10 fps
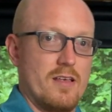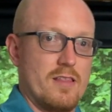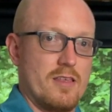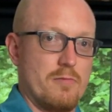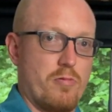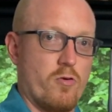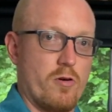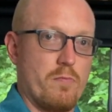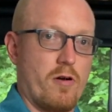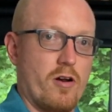The
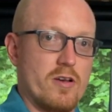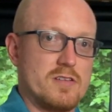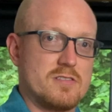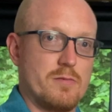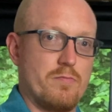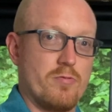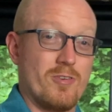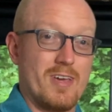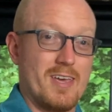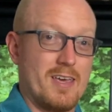important part is to
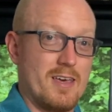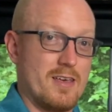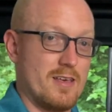bring